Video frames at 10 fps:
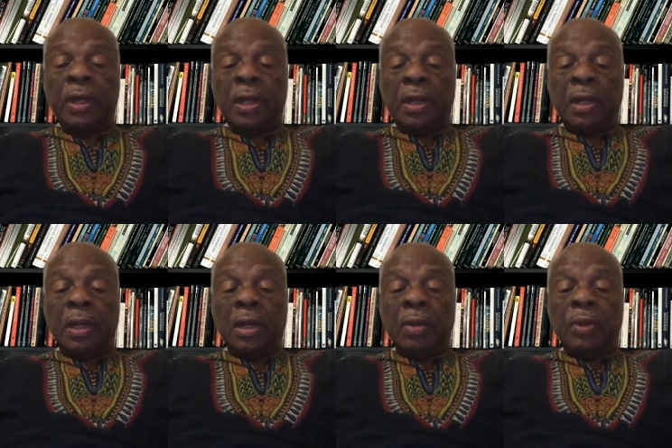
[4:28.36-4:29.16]

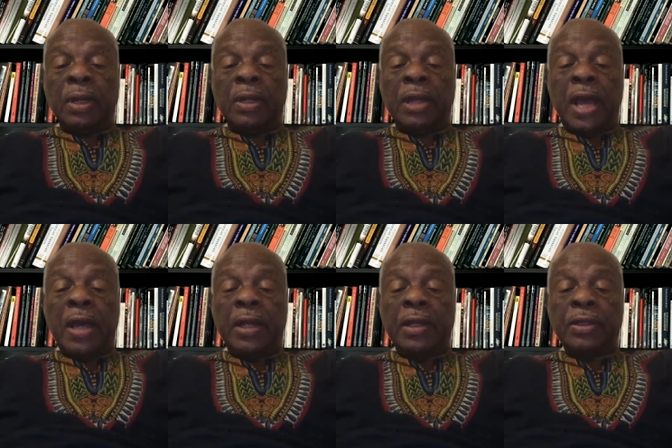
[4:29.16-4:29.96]
one of the
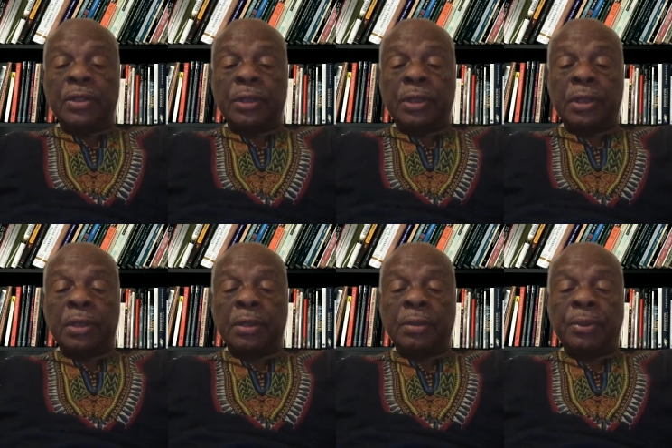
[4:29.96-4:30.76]
highest
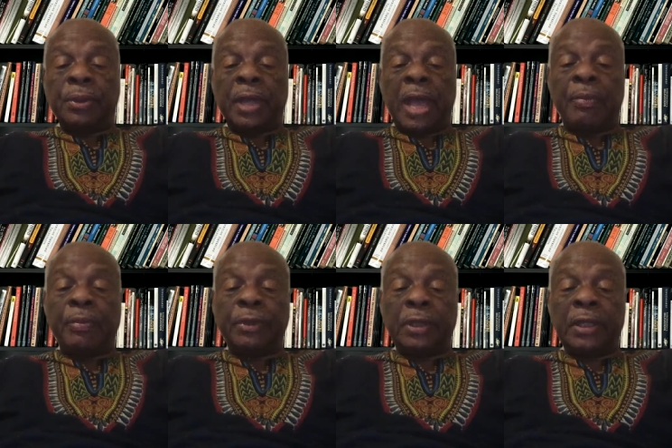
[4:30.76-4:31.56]
per capita
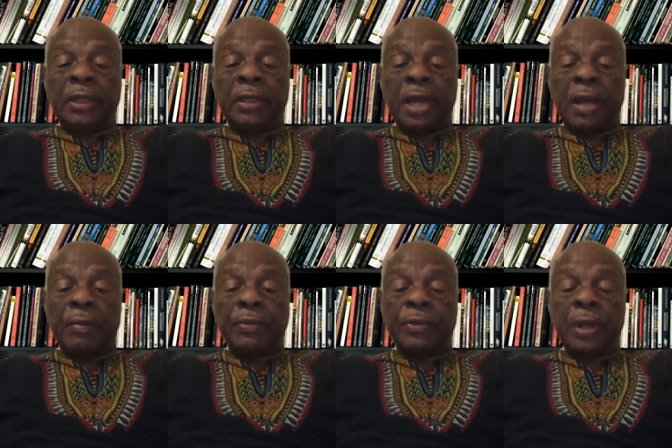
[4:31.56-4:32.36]
incomes
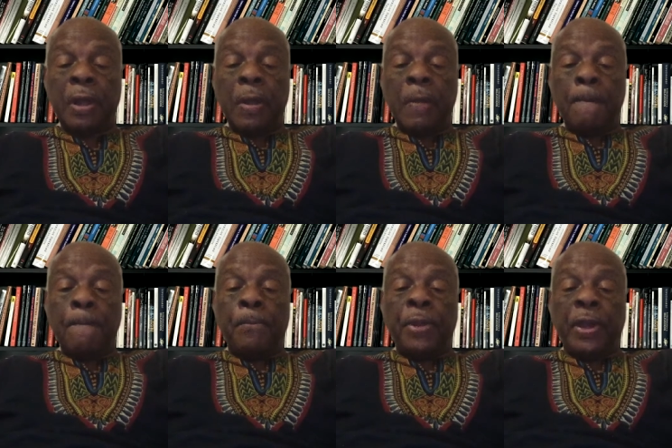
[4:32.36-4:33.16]

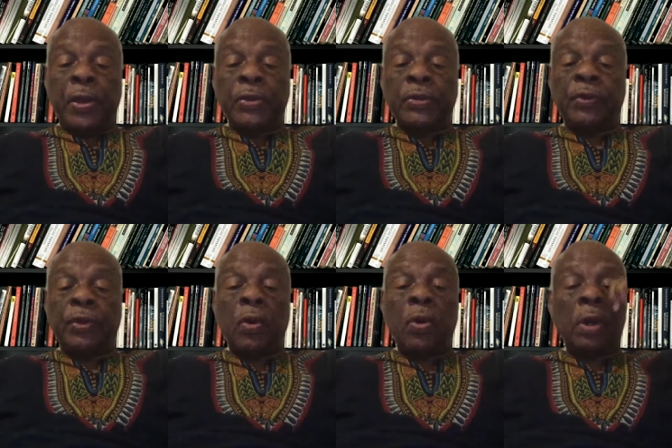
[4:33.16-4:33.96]
because of the
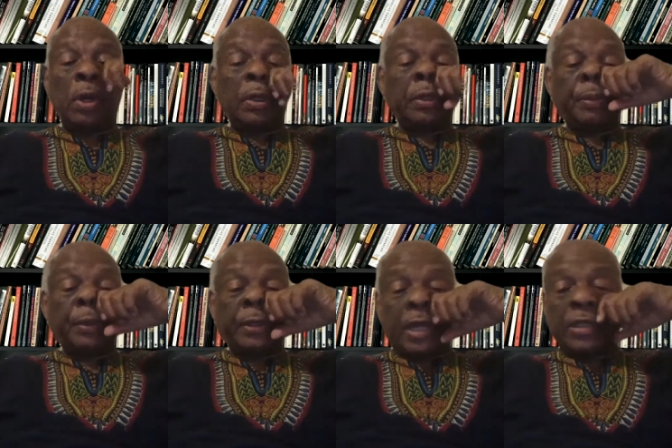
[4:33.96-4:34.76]
oil, the
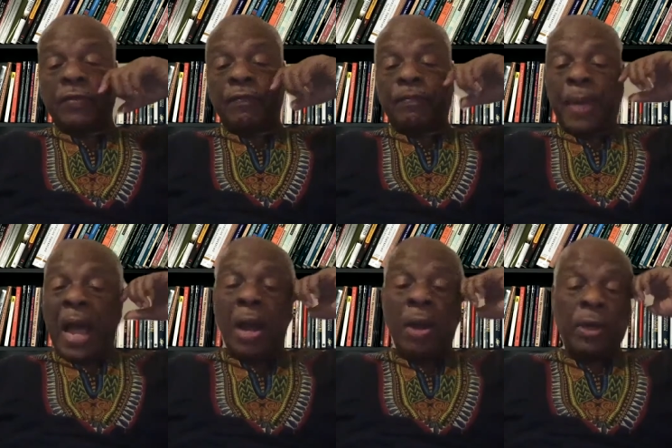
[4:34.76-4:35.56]
productive
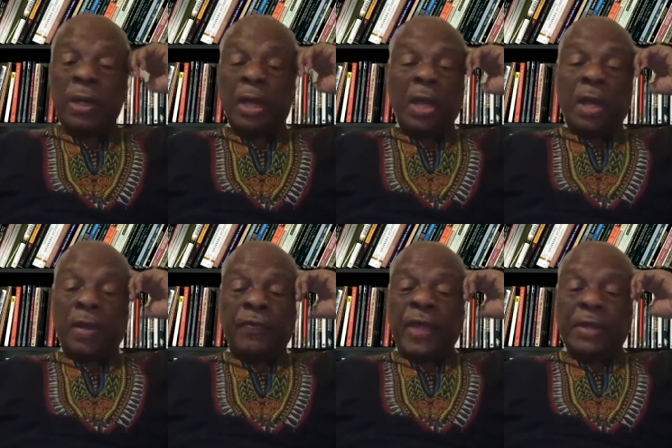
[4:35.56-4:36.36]
power of
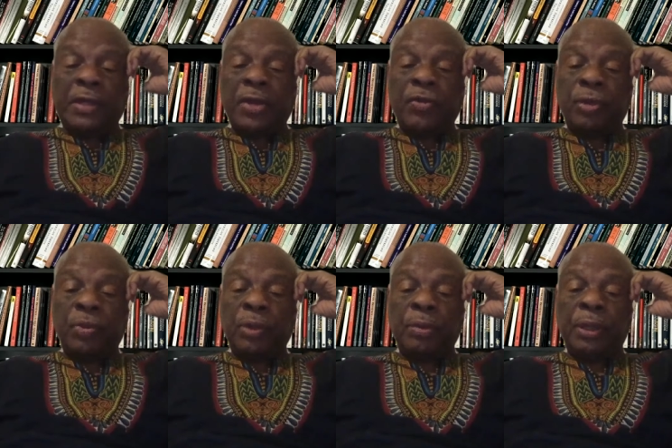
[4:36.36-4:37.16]
that country would
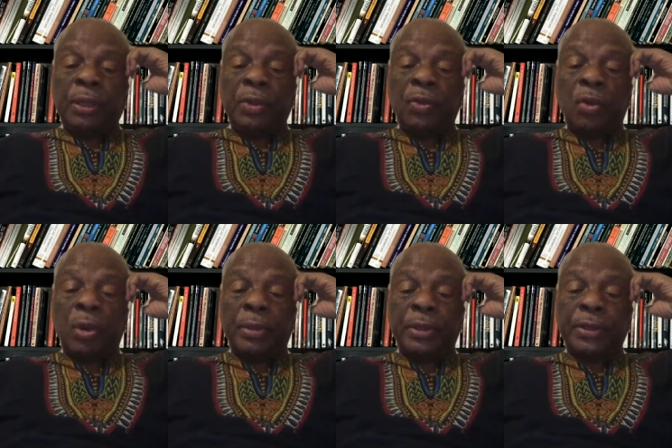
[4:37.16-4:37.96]
be
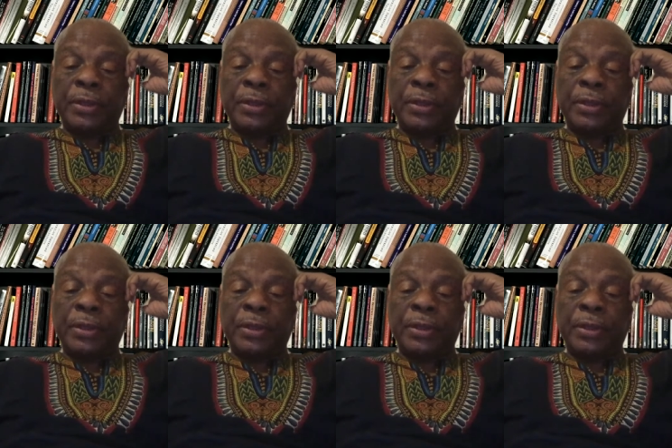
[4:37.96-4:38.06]
enormous.